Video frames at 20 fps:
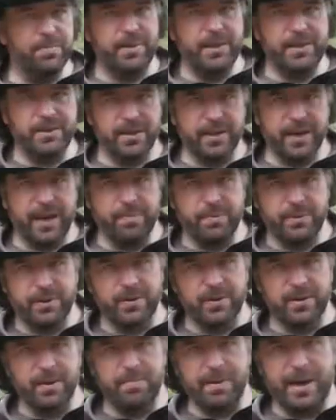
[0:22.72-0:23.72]
a bit
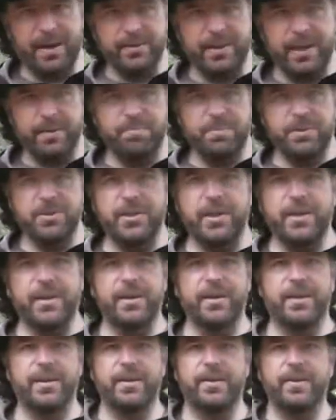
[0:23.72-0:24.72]
skeptical about that
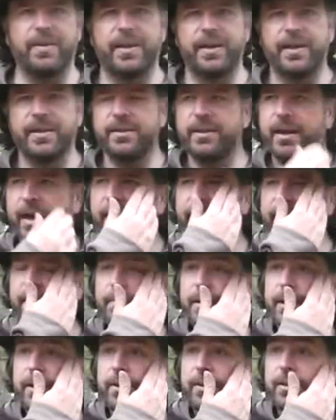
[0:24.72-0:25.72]
particular
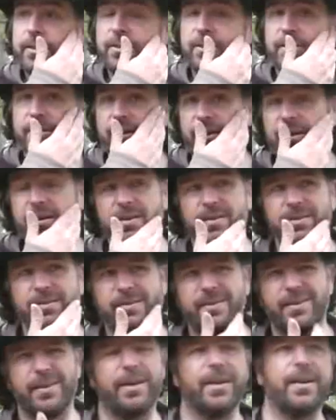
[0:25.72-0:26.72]
tag because,
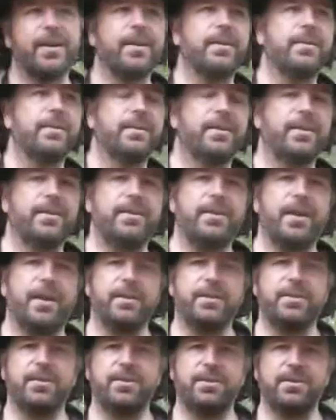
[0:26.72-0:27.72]
yeah, it
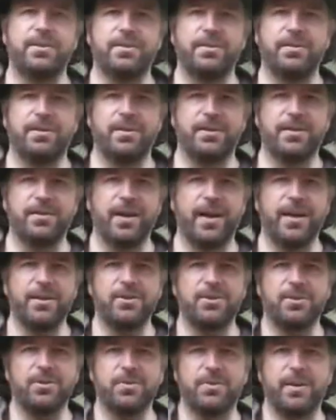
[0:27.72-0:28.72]

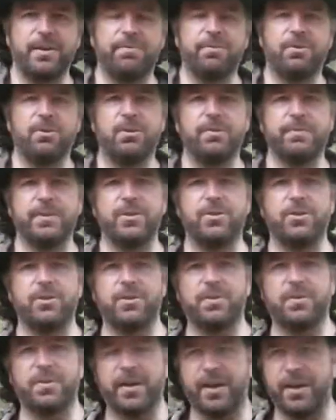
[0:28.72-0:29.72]
tends to evolve
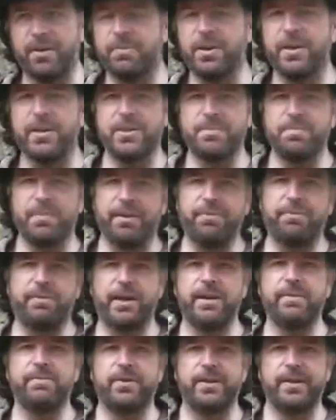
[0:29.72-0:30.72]
into what is my
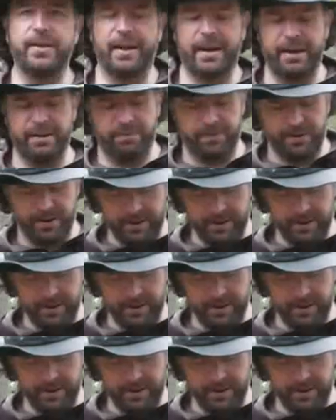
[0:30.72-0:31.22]
favorite knife